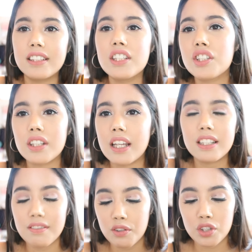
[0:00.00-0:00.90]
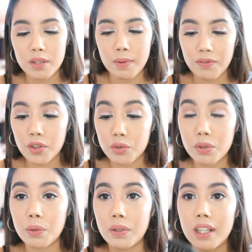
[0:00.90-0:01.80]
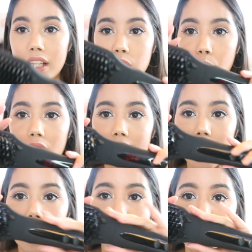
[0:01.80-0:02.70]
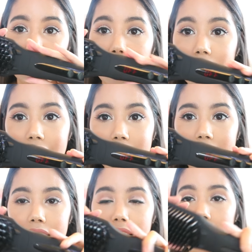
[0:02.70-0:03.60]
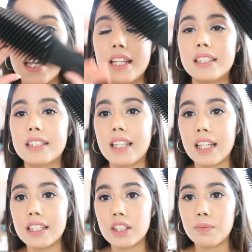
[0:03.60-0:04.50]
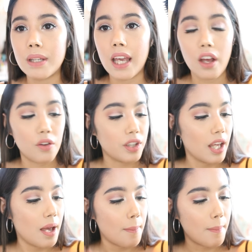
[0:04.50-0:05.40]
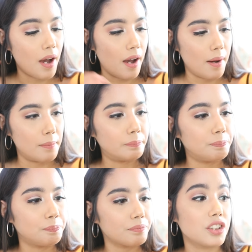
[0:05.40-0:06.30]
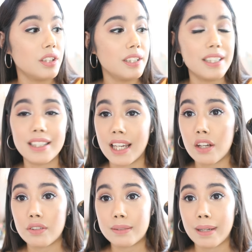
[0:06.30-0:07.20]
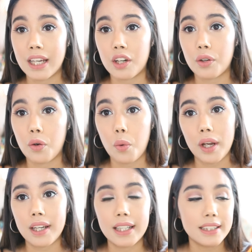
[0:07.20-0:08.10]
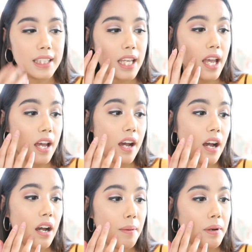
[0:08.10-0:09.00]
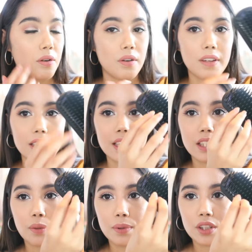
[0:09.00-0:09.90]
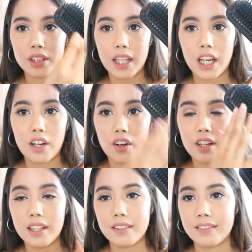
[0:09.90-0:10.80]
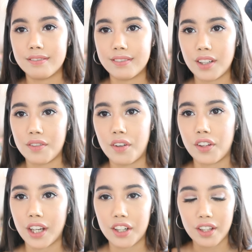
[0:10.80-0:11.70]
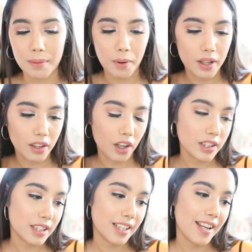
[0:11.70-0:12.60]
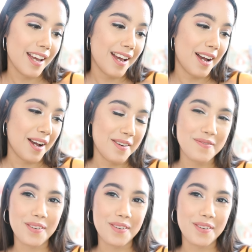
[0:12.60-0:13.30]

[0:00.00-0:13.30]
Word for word: it doesn't just it doesn't feel cheap it feels really really nice quality and it's very sleek it's nice to be held um actually detangles my hair quite nicely um i don't know if you guys can tell but there's hair on it of all the hair that i probably lost um,